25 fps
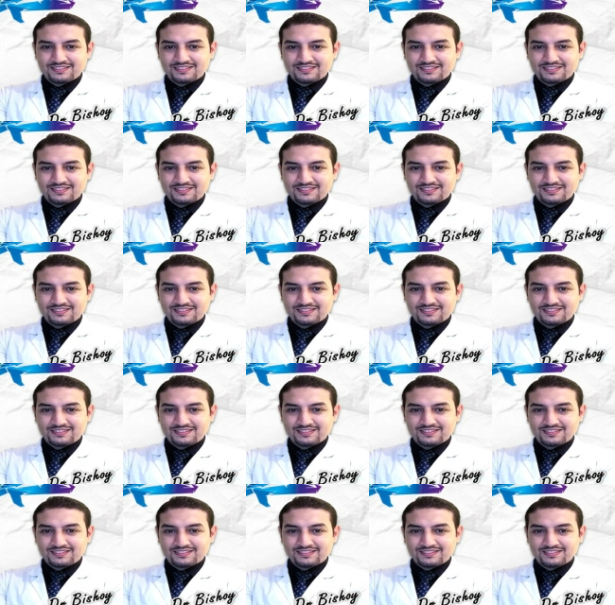
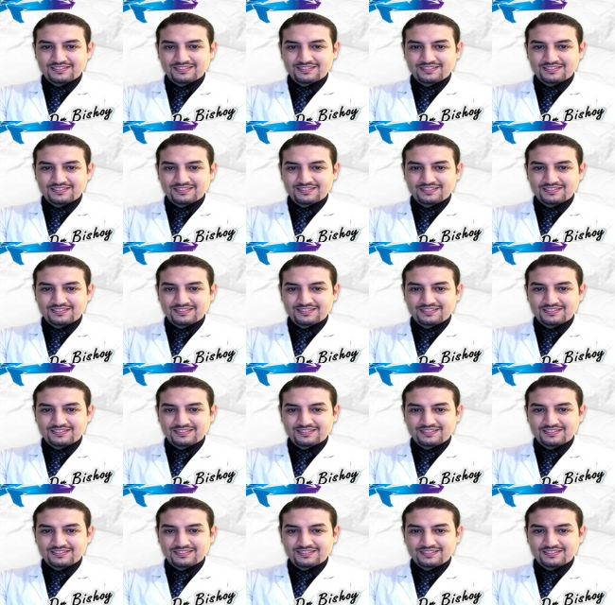
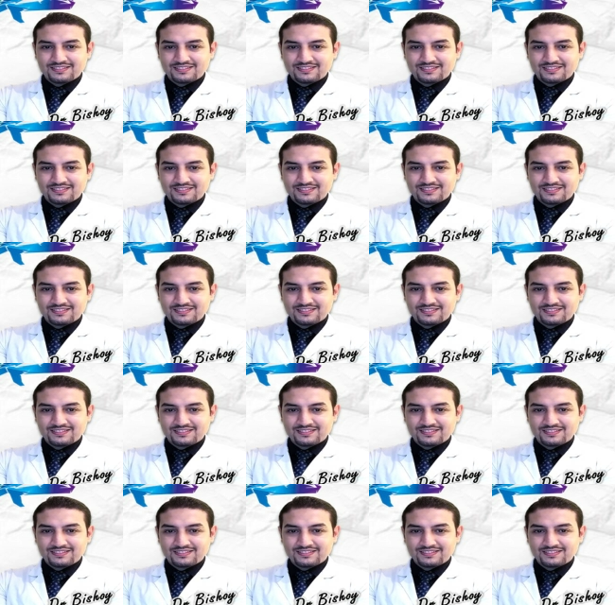
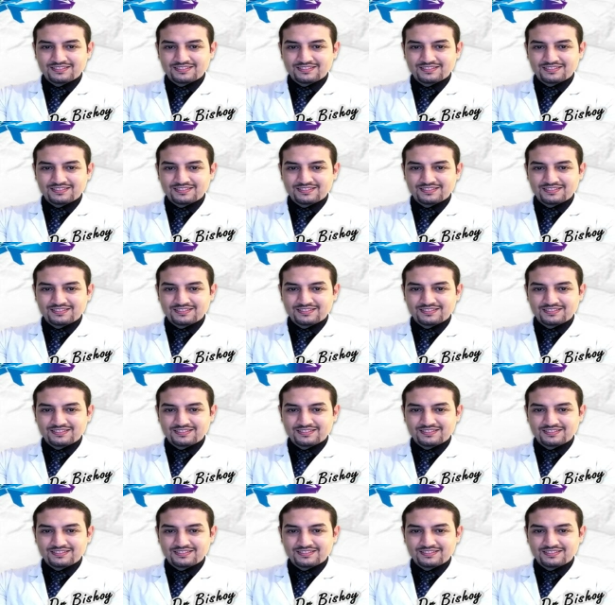
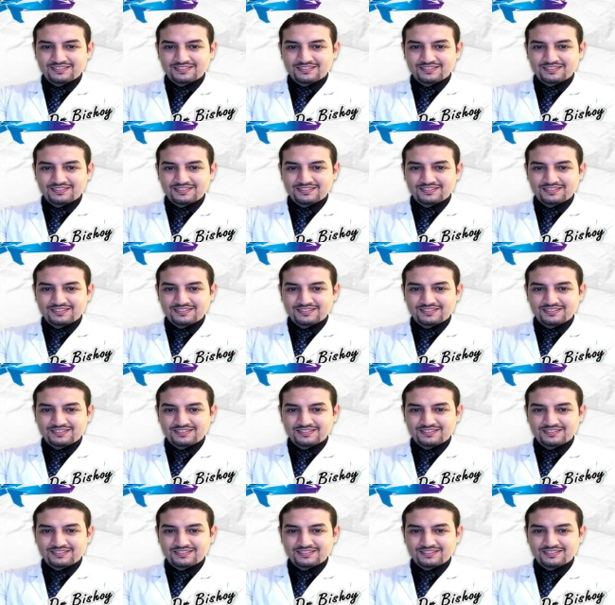
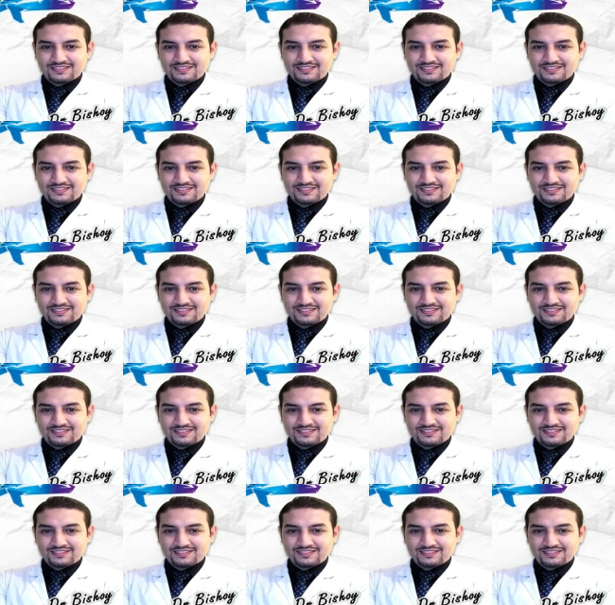
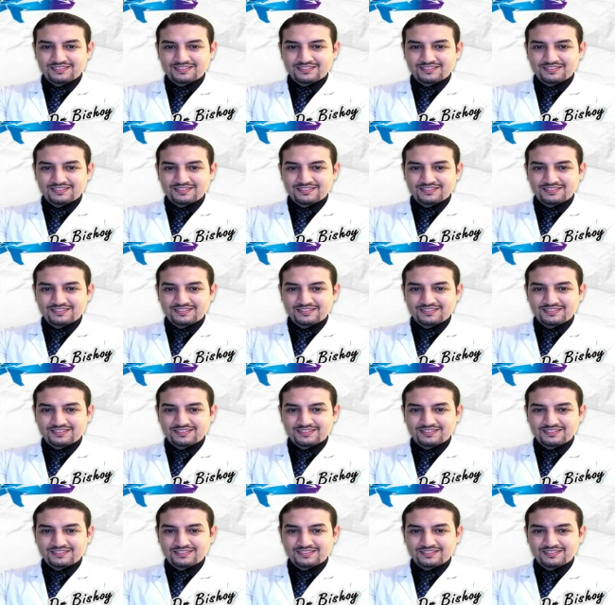
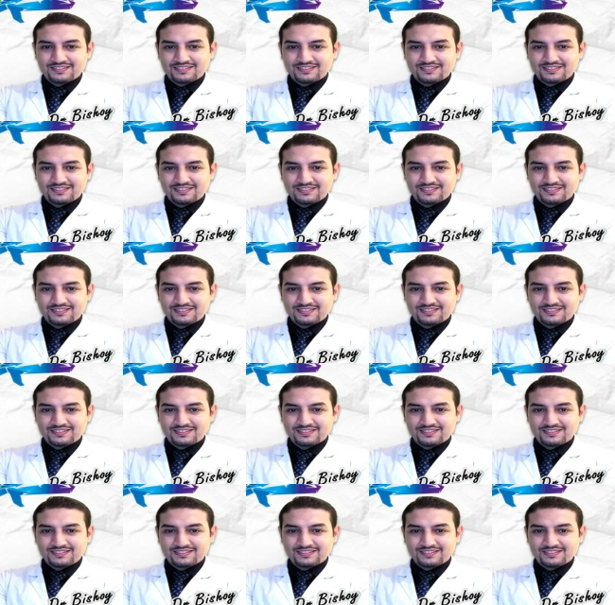The face doesn't move, so there is nothing to read.